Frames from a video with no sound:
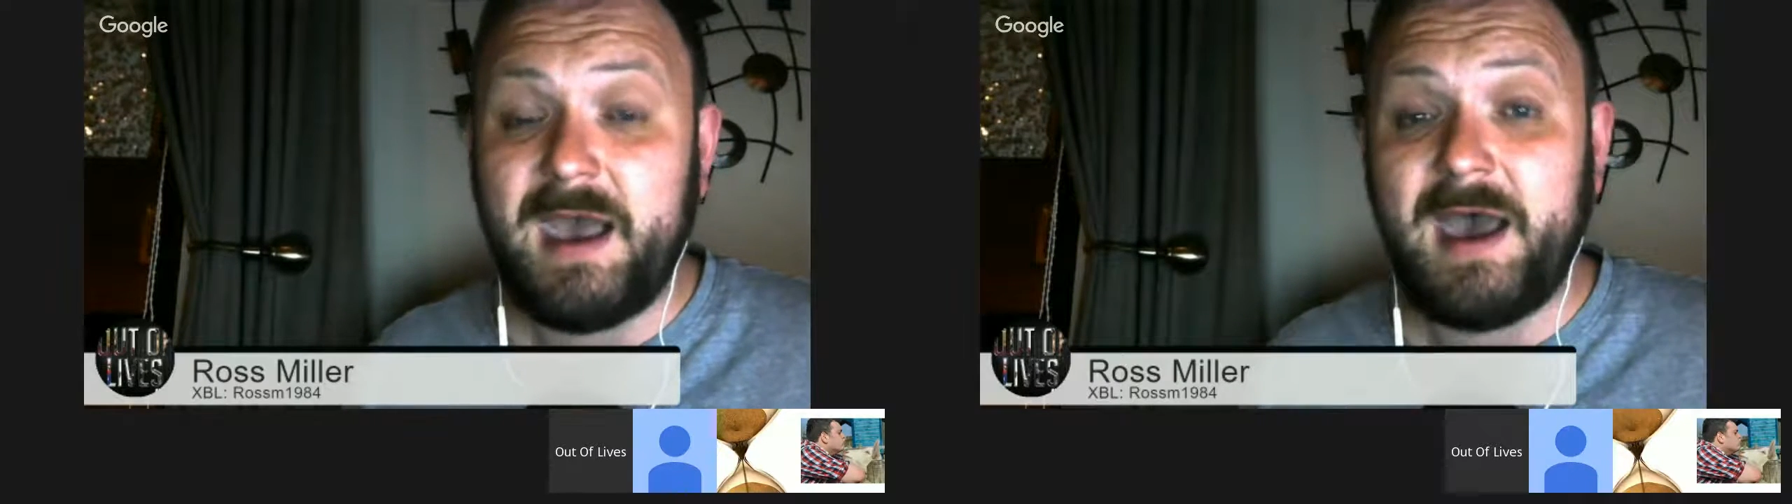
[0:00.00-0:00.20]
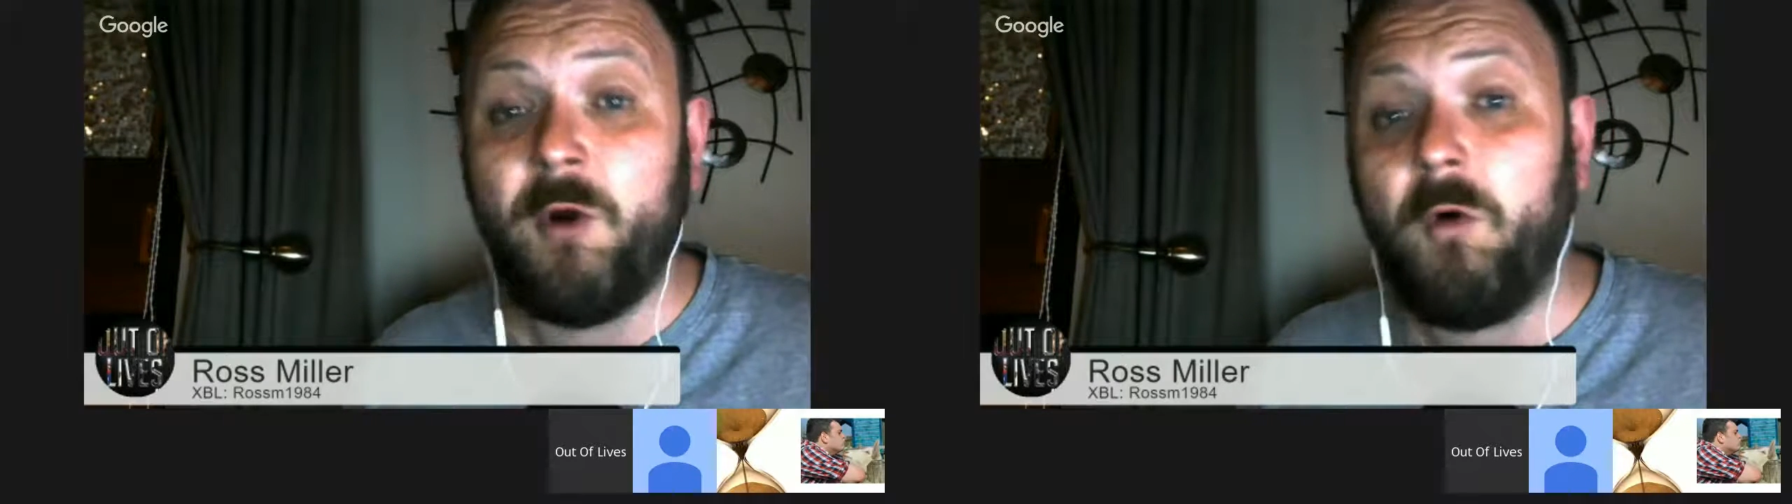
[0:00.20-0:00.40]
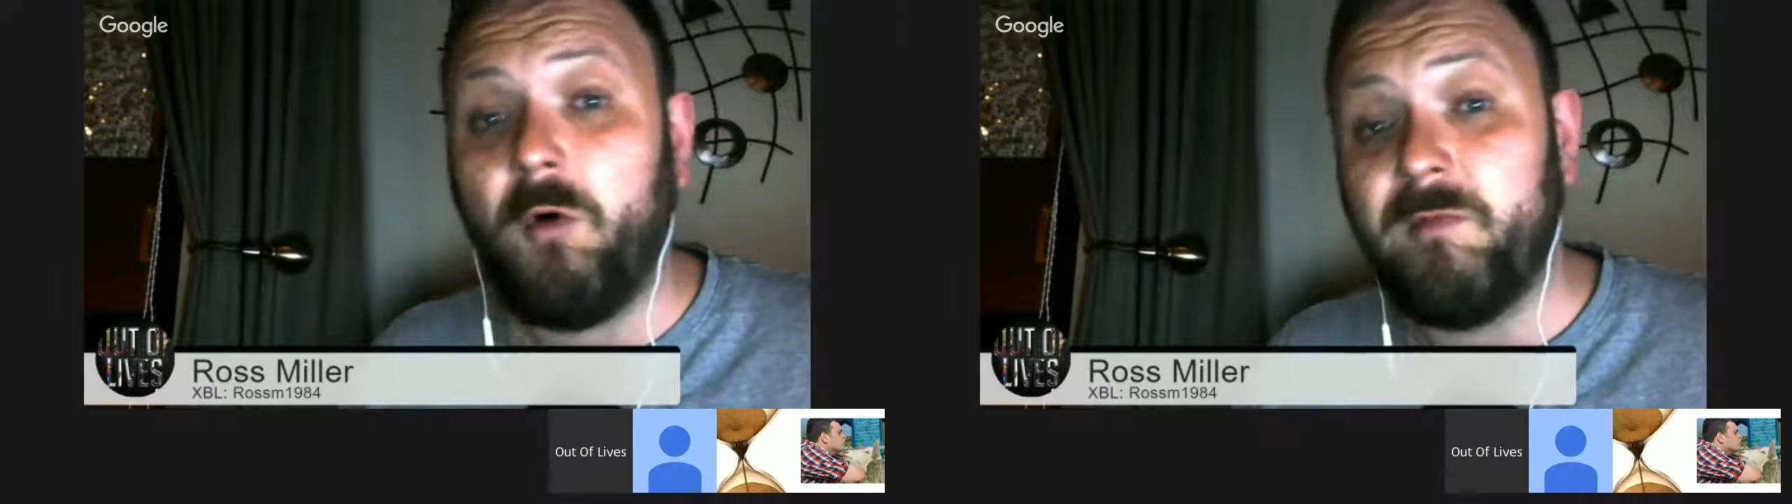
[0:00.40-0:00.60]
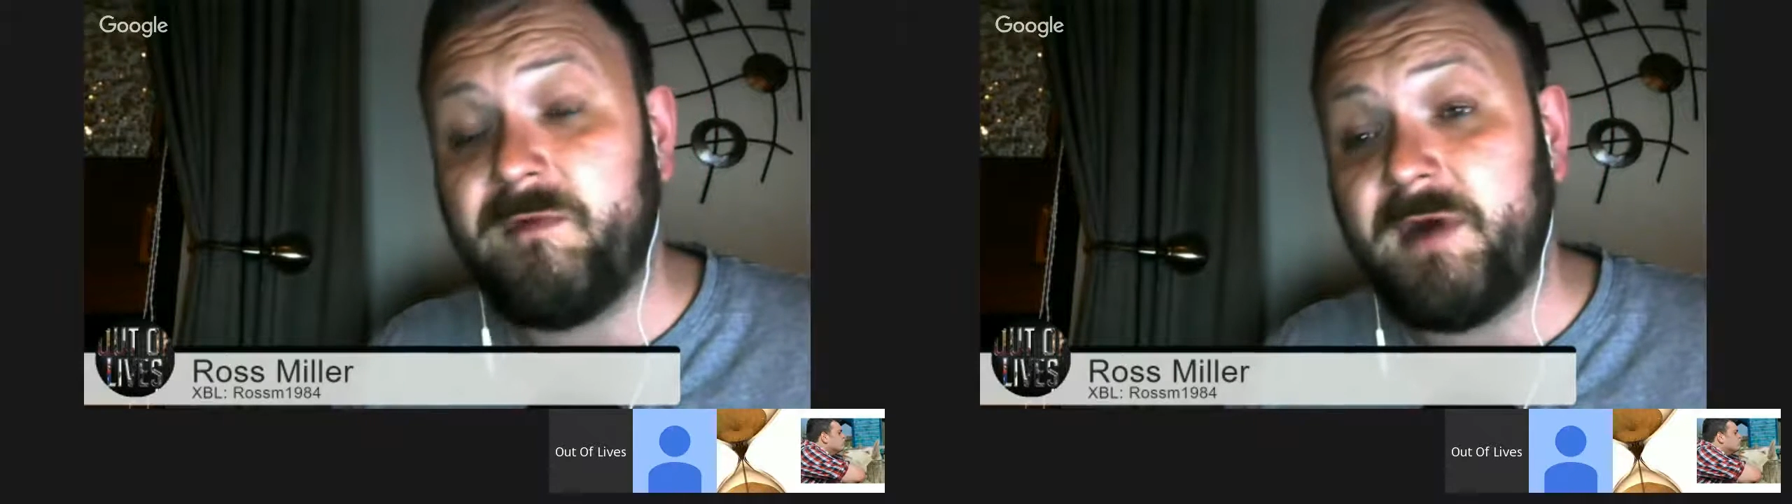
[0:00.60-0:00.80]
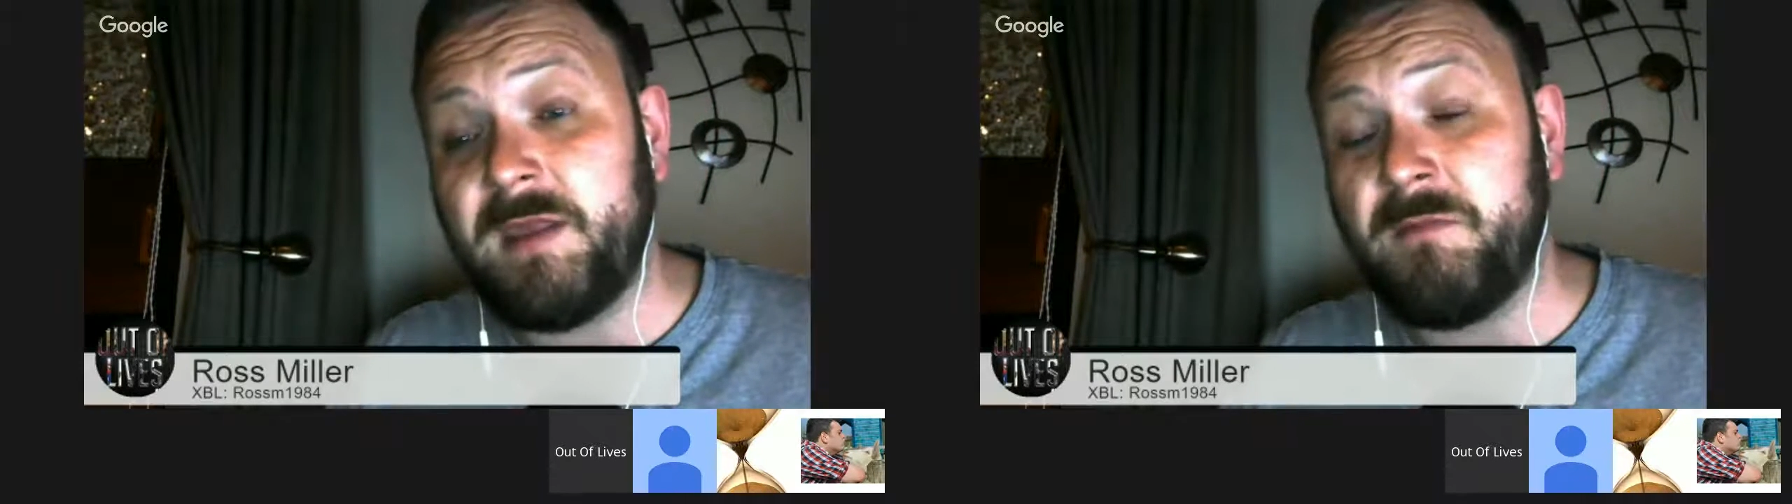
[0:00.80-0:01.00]
and
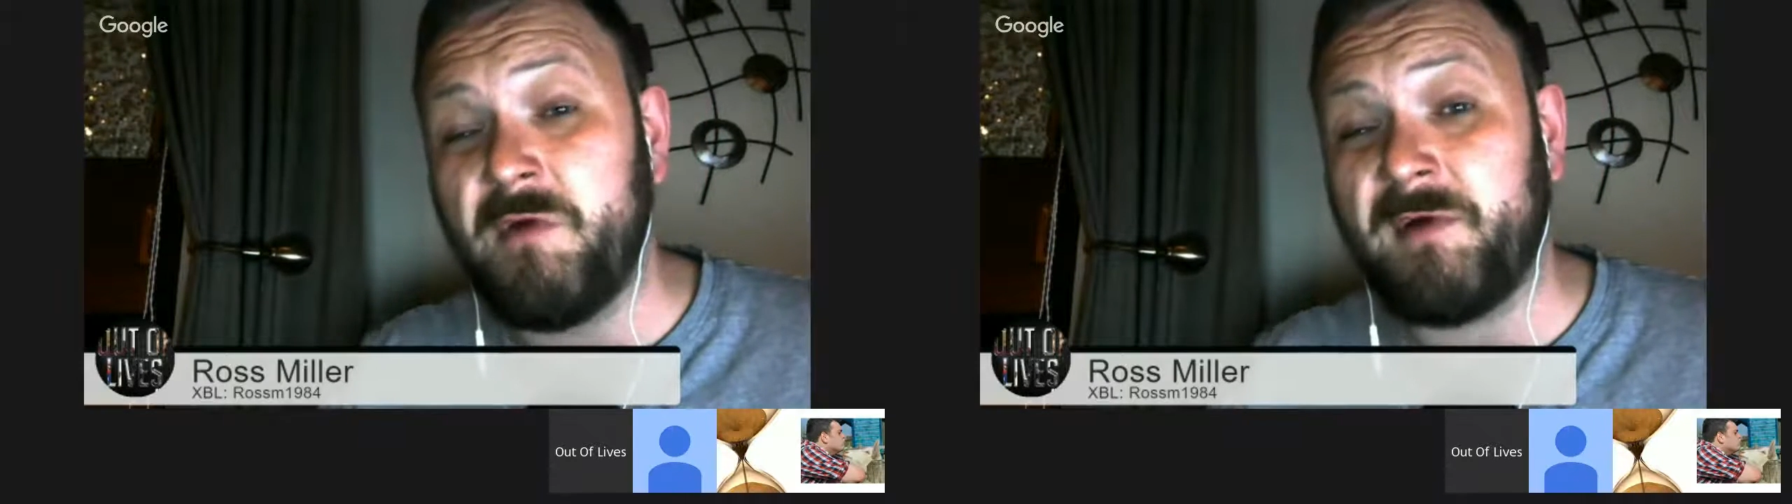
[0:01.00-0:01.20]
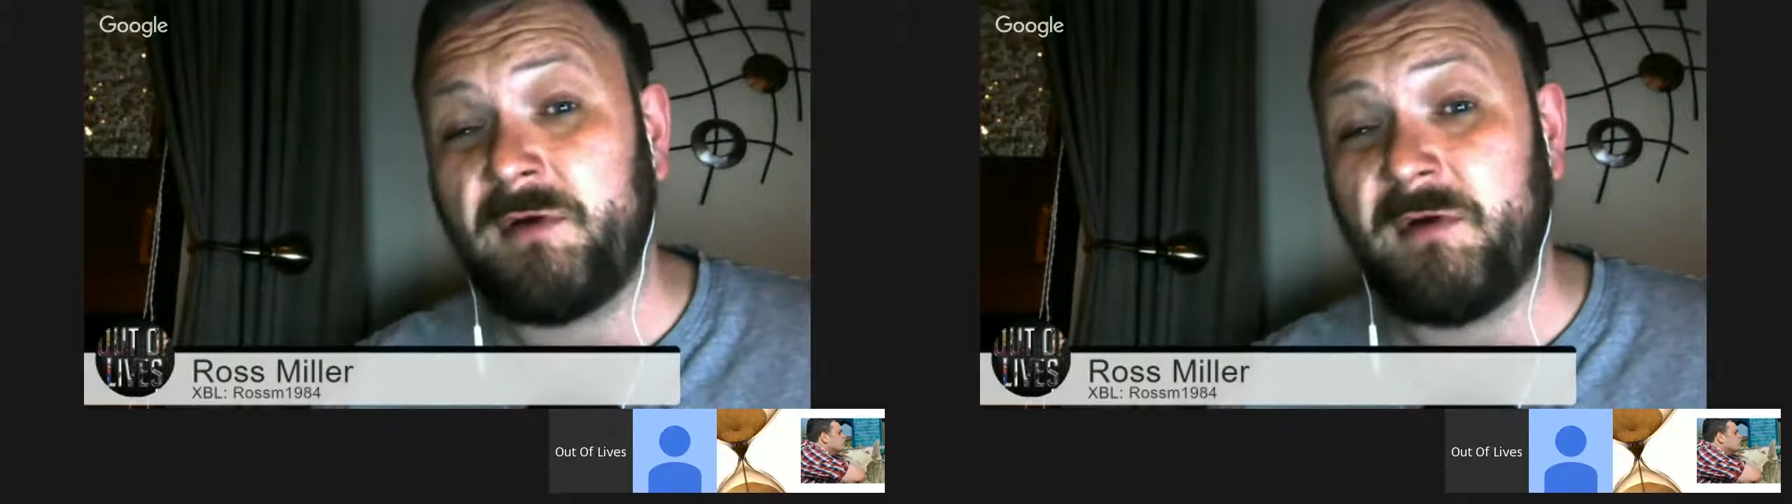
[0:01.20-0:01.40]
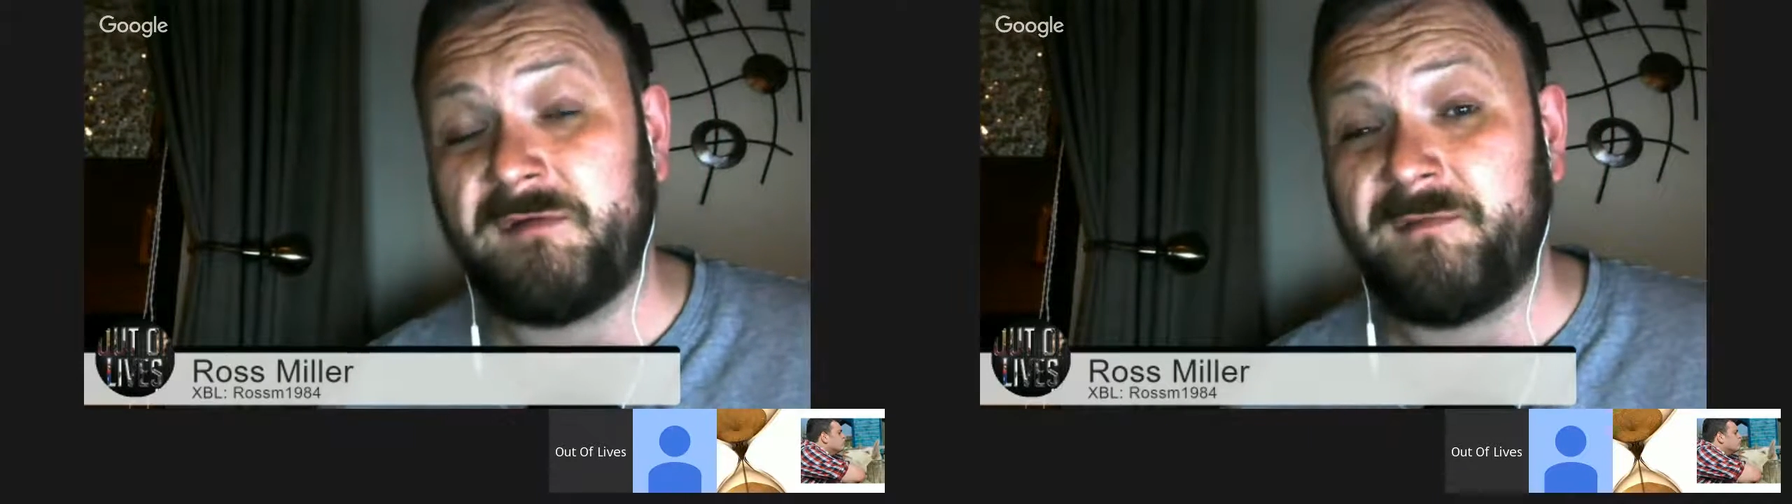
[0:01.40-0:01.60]
hopefully the move across to